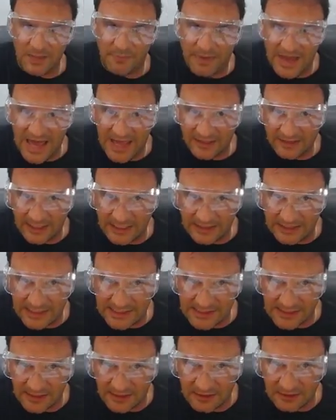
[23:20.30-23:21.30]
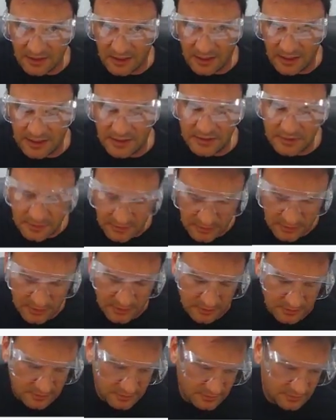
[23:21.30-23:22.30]
the pack like this online.
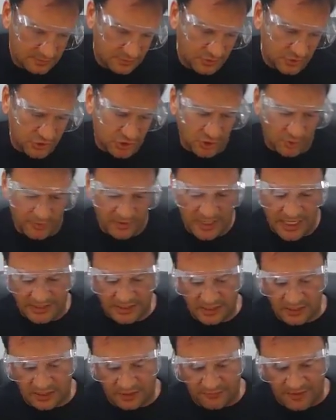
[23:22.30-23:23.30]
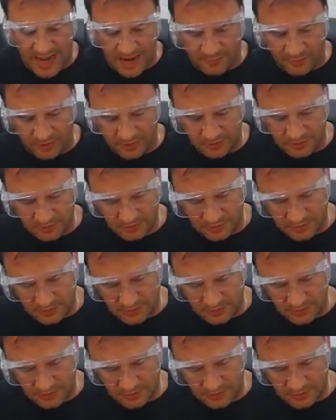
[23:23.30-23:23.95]
You saw what I did to the wrapper.